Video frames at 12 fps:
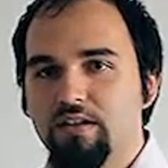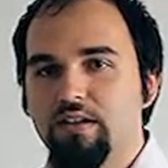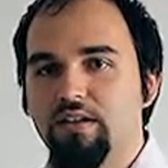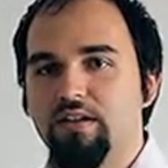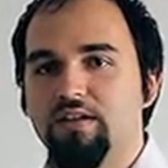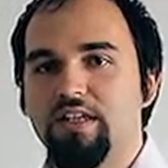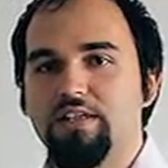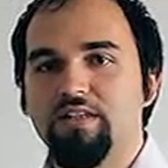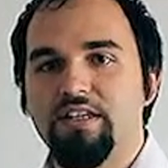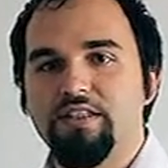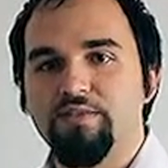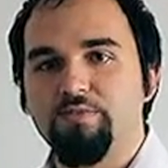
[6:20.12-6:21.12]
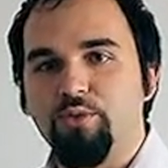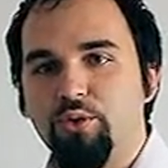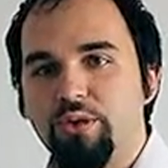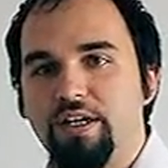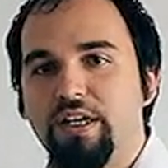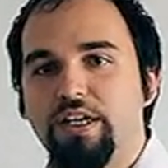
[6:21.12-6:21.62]
a lot less
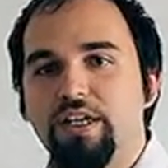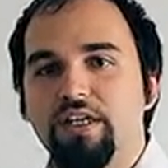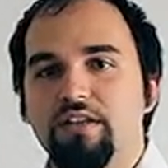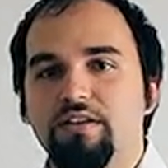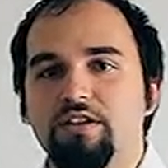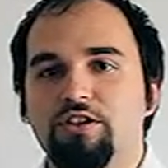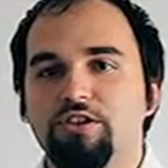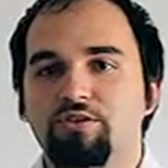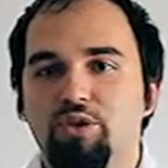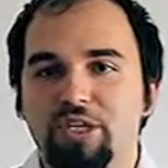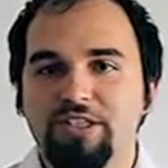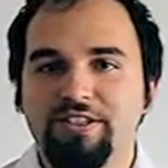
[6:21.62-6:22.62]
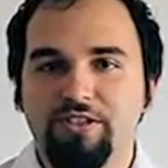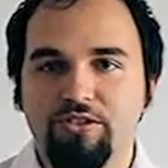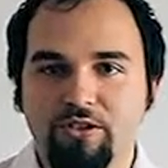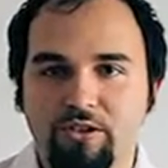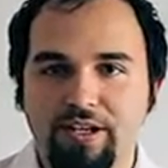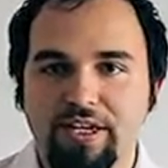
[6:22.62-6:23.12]
more quality
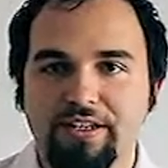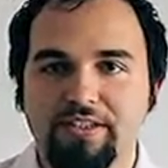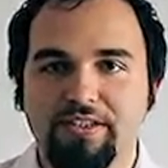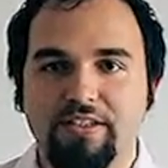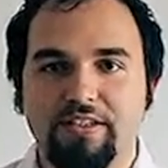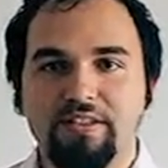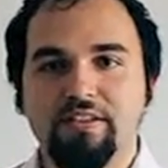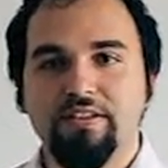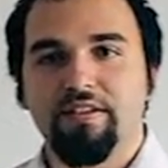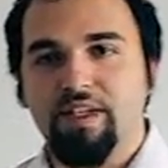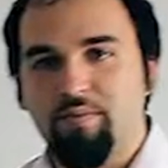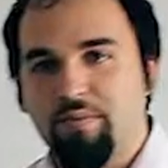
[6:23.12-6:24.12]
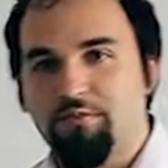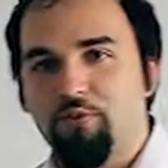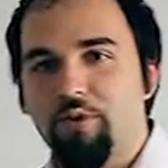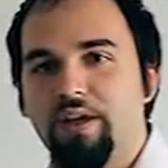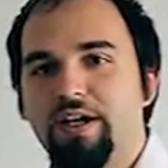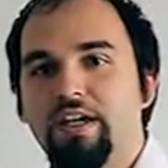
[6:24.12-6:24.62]
oriented than
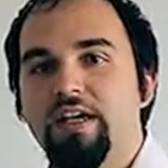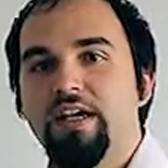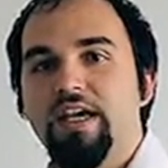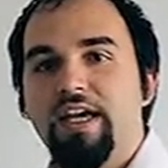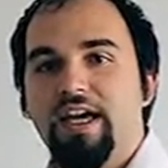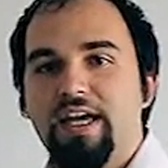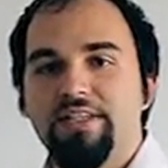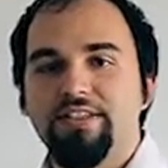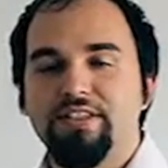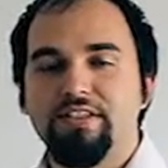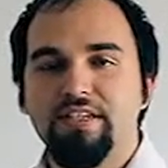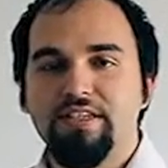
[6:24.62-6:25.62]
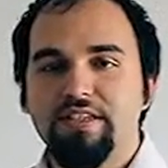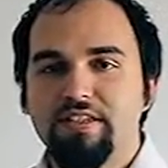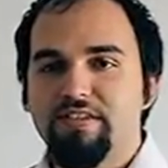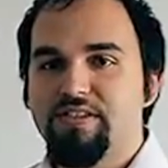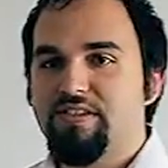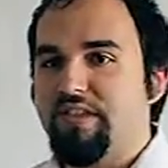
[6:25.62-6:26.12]
before. And the
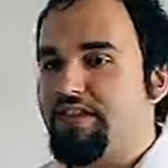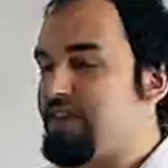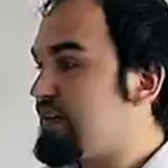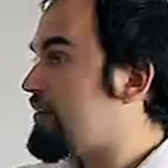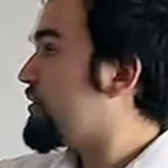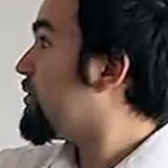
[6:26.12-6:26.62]
idea is that